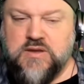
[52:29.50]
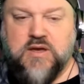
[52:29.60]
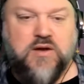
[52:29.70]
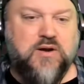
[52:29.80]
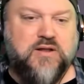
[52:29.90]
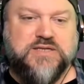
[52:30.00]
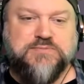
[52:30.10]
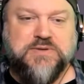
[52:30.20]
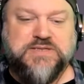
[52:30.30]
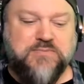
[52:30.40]
All right, let's
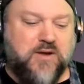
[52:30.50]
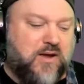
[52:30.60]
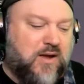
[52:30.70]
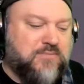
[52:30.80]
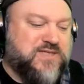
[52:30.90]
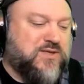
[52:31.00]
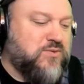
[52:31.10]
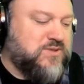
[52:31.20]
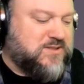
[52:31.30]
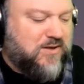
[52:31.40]
play some
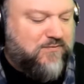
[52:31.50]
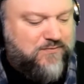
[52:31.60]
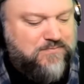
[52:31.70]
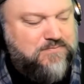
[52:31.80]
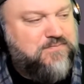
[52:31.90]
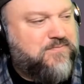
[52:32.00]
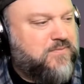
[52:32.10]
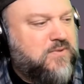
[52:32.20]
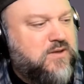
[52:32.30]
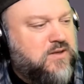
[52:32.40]
obscure stuff.
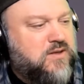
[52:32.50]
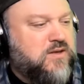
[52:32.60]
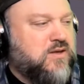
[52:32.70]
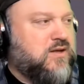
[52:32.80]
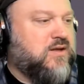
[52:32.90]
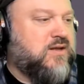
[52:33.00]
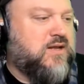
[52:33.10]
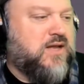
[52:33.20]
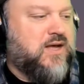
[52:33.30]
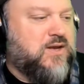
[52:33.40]

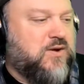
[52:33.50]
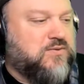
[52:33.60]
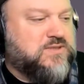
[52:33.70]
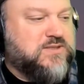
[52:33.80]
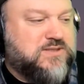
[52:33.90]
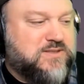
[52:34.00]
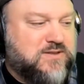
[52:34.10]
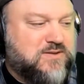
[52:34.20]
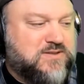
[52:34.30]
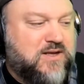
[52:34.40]
I know, since
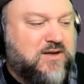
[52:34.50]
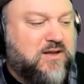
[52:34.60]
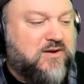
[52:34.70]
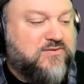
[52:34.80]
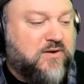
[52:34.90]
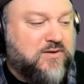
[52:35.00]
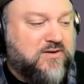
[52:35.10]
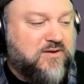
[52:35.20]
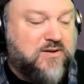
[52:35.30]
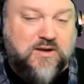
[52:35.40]
there's not a lot of talking
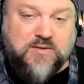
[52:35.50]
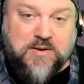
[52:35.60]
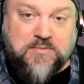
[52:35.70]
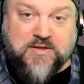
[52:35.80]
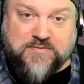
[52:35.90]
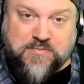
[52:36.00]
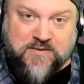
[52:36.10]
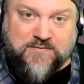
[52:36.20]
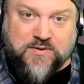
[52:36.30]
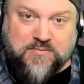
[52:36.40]
today, and maybe that's my
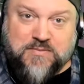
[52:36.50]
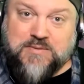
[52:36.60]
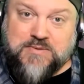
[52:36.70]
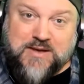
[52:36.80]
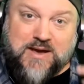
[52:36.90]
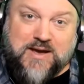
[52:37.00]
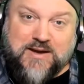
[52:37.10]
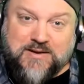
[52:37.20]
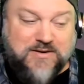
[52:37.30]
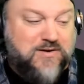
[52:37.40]
fault. Maybe
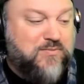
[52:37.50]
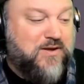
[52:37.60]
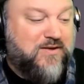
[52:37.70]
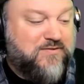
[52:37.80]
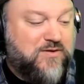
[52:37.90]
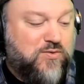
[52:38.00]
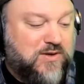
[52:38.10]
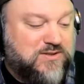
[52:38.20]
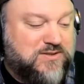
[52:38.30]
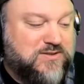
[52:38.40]
I need to be asking
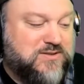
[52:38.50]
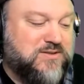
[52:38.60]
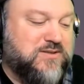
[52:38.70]
questions.